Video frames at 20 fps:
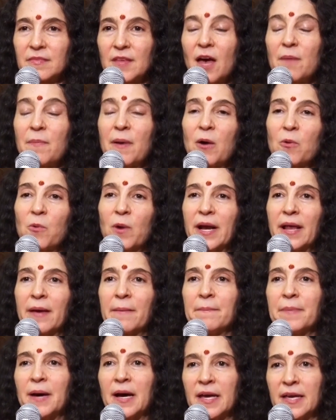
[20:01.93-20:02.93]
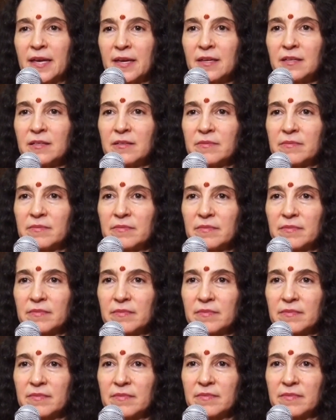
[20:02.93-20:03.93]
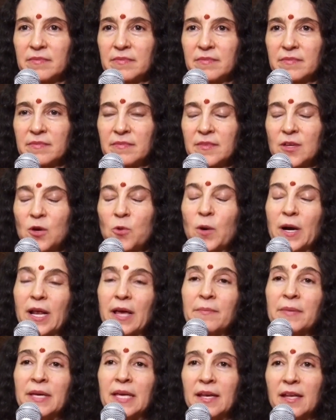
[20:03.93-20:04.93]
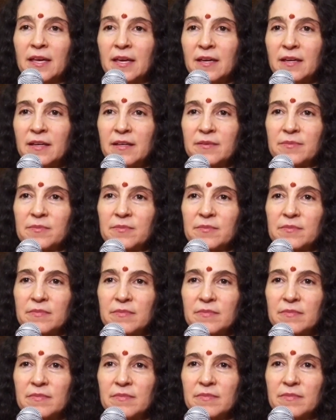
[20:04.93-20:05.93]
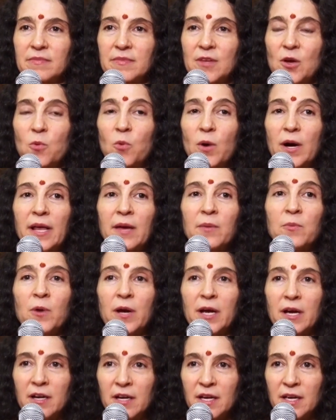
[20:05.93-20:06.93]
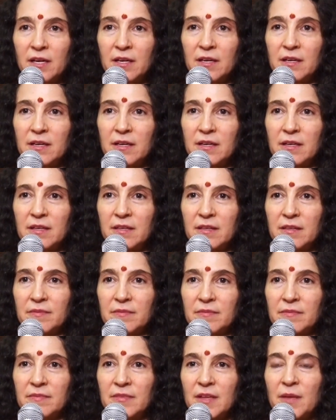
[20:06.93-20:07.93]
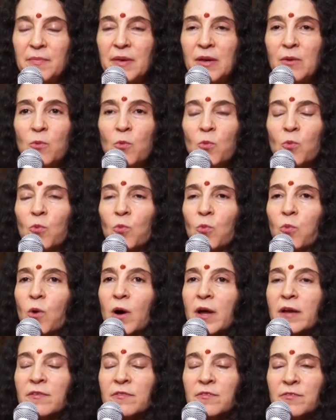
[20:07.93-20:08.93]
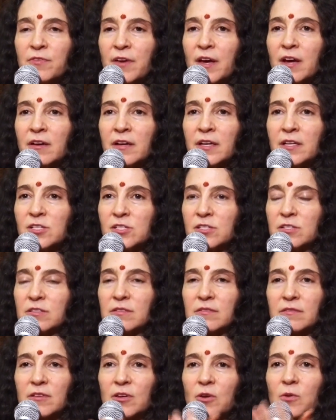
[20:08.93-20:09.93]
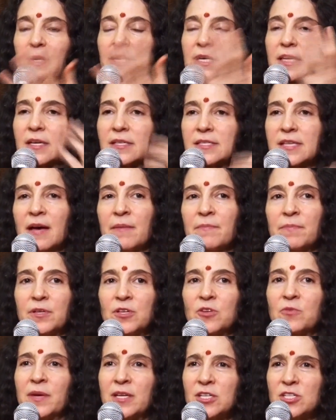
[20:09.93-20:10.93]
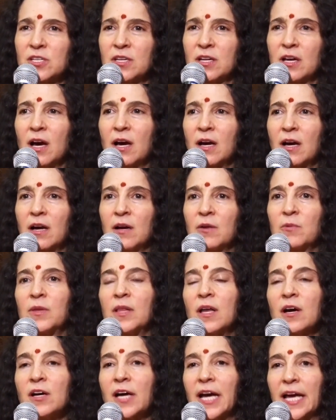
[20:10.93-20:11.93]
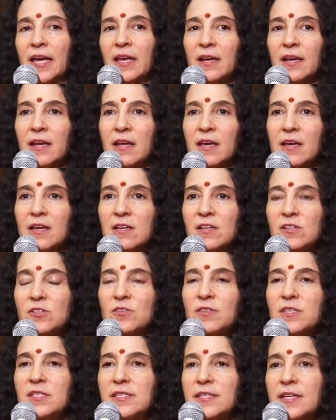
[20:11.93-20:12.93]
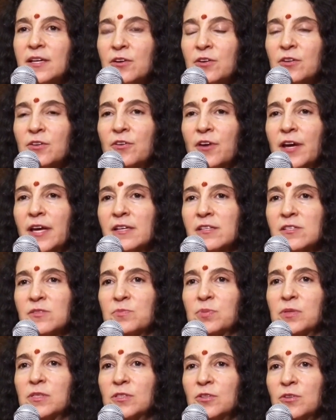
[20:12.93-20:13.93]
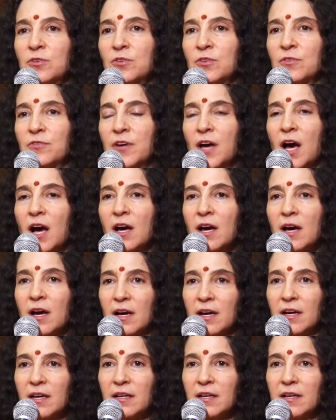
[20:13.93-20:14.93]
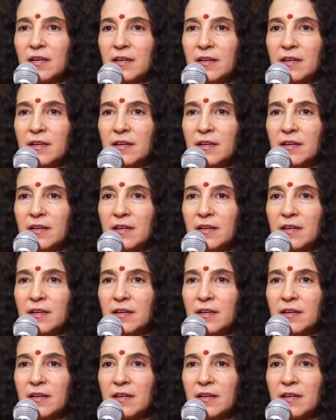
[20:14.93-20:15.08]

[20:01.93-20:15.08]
about what I'm buying, what I'm eating, what I'm wearing. I mean, one very just quick example, you mentioned Ganga. Well, all right. So the single greatest polluter of Ganga